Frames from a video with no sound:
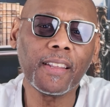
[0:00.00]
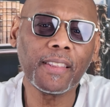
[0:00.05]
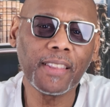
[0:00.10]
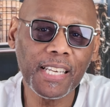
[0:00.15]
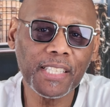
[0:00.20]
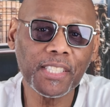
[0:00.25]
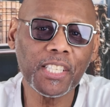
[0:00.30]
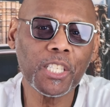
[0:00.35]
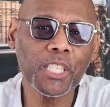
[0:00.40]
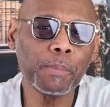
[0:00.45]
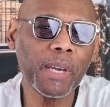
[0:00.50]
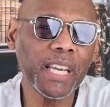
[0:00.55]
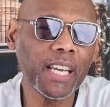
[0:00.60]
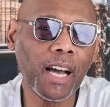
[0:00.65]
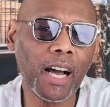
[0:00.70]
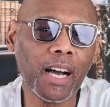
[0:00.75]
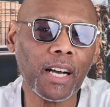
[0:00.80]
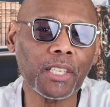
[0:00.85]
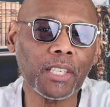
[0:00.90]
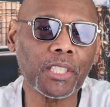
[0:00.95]
This is
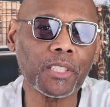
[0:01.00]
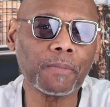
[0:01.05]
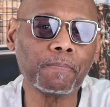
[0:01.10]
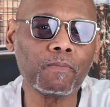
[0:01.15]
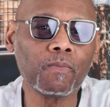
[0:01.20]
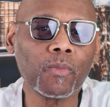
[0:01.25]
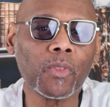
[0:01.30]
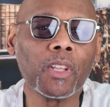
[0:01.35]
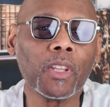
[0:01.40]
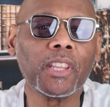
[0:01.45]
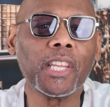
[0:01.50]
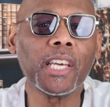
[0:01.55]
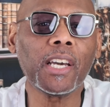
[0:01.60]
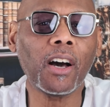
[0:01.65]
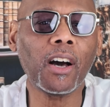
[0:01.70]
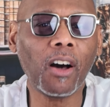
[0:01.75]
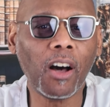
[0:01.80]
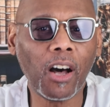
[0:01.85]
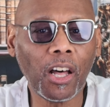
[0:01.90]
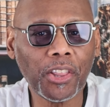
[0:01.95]
because the
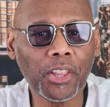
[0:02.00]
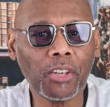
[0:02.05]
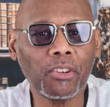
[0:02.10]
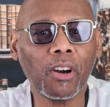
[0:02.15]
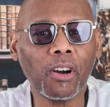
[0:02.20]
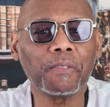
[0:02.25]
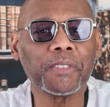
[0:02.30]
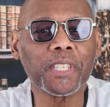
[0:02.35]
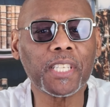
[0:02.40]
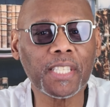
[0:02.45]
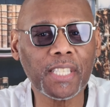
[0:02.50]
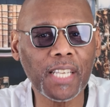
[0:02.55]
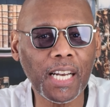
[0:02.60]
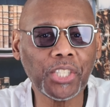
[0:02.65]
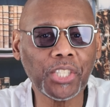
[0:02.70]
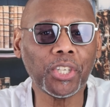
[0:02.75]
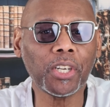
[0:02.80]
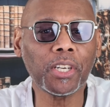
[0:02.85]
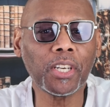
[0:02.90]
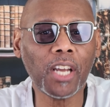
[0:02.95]
author of
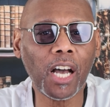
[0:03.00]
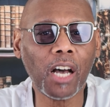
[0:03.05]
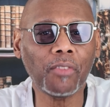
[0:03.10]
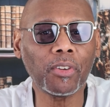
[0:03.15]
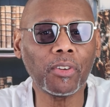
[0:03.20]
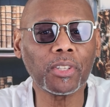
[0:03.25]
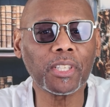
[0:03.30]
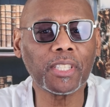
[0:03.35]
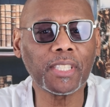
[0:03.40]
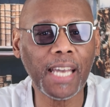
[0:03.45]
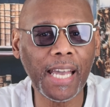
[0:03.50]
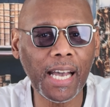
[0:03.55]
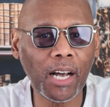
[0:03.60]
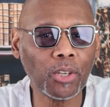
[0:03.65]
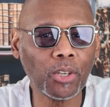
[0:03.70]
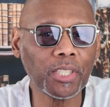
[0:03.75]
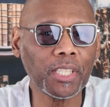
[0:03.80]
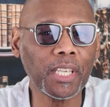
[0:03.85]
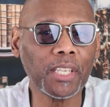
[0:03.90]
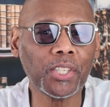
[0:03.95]
such a novel
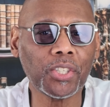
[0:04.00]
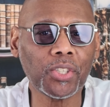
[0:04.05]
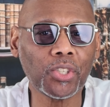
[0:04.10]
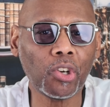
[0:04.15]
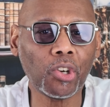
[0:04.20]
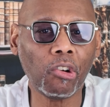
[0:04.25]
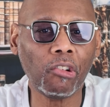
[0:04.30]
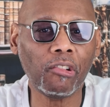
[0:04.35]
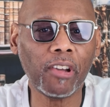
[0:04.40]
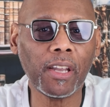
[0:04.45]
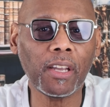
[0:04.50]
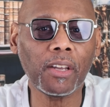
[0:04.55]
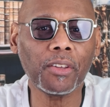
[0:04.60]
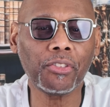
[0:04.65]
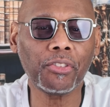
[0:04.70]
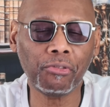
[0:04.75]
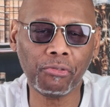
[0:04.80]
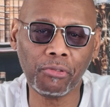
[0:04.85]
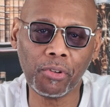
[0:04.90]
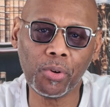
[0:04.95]
tells his story
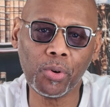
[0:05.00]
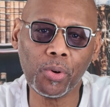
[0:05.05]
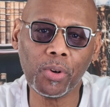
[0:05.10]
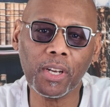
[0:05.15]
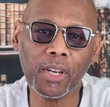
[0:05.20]
through